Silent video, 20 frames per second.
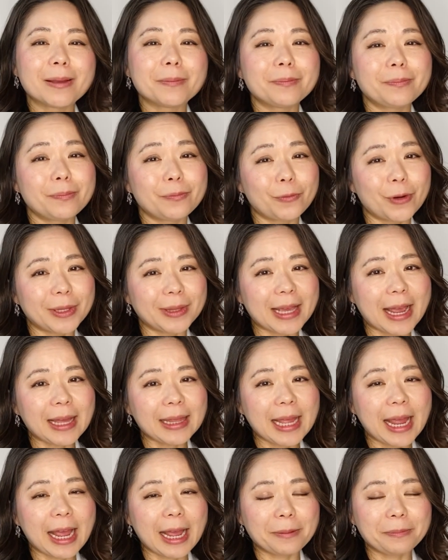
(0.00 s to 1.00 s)
when that
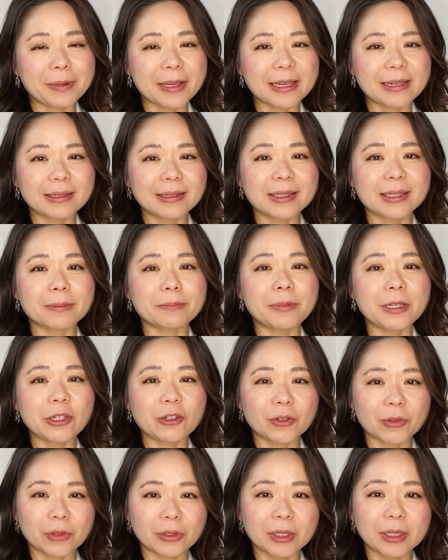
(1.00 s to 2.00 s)
happens, be
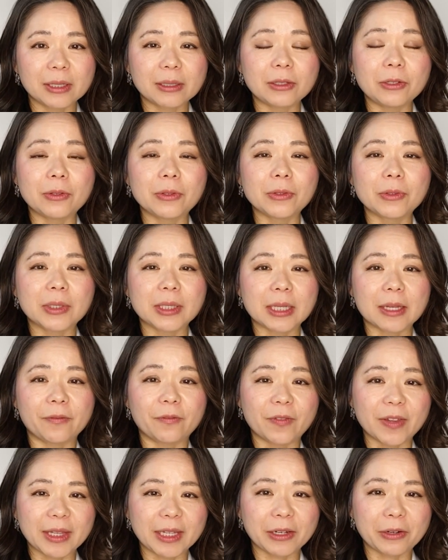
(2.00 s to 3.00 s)
sure to use the
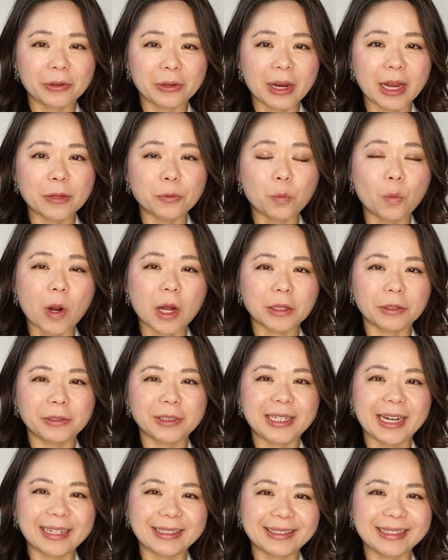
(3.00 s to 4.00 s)
vinegar and water
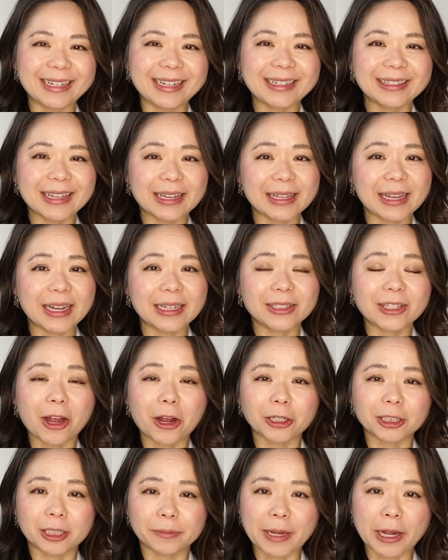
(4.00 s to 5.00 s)
technique that I had
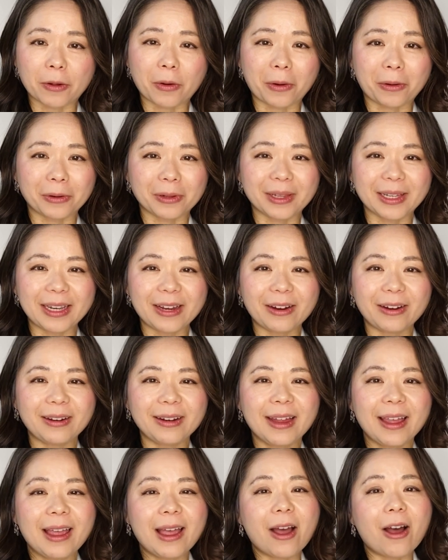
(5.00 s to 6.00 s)
talked about earlier.
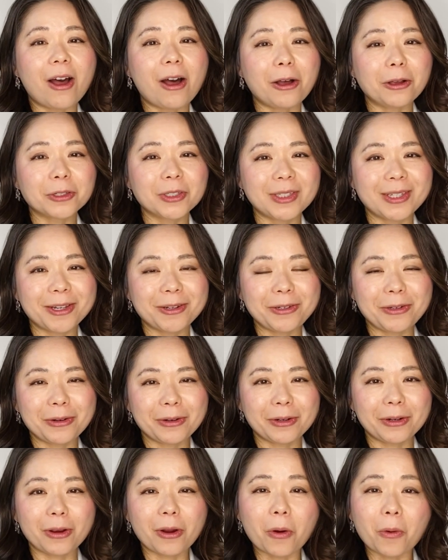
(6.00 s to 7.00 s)
Also,
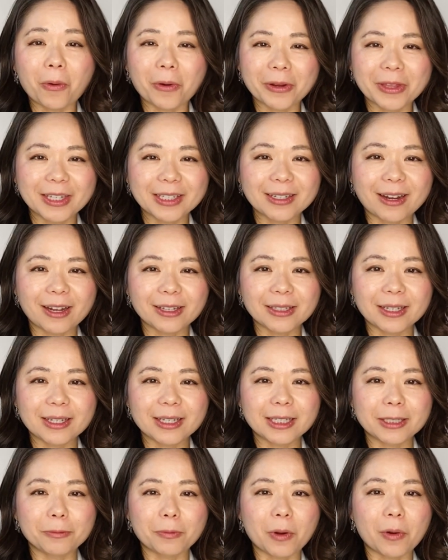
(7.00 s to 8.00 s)
your
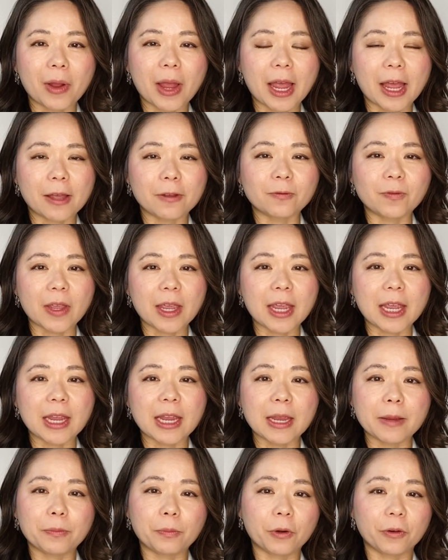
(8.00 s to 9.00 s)
orthodontist will have
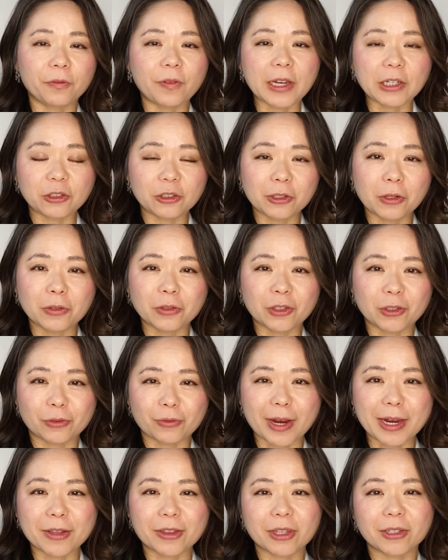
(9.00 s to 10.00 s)
a professional
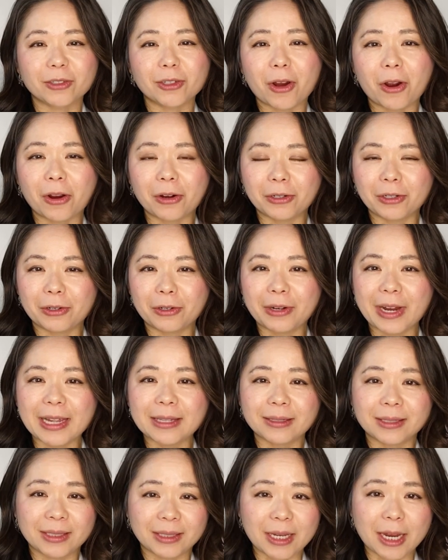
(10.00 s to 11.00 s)
strength tartar
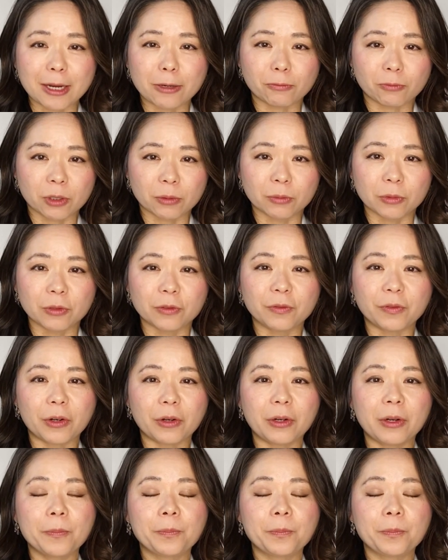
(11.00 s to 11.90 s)
and stain remover